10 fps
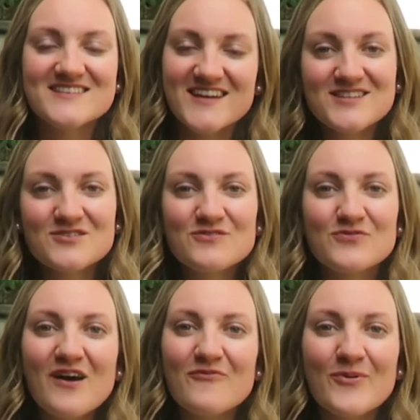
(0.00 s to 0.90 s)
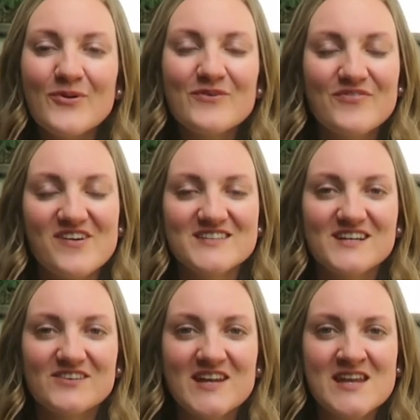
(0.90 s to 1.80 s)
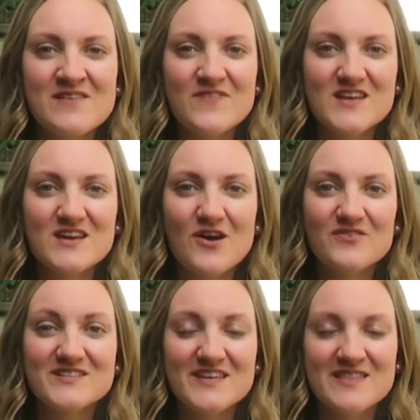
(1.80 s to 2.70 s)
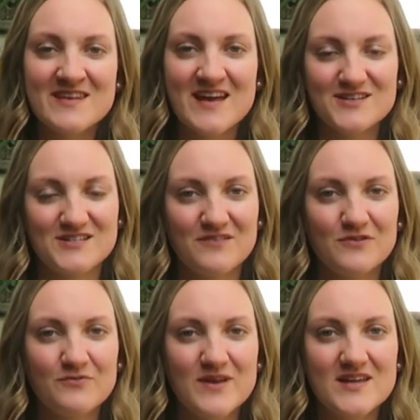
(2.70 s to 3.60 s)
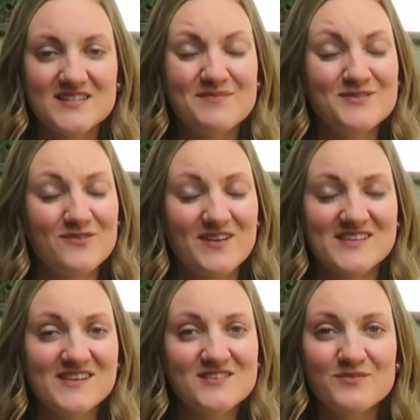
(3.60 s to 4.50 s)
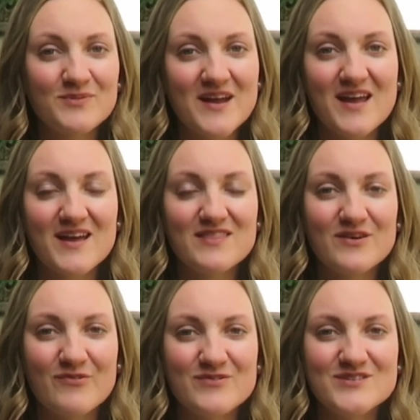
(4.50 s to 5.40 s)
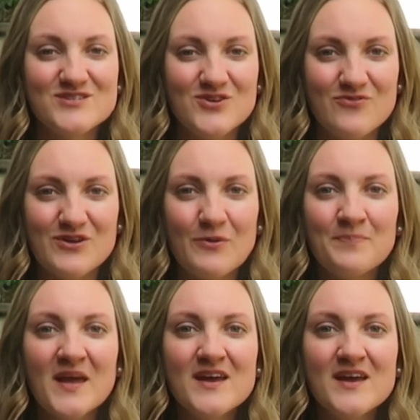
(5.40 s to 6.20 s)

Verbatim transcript: stay tuned for more fall decorating videos in the next several weeks. I'm so excited to bring those to you.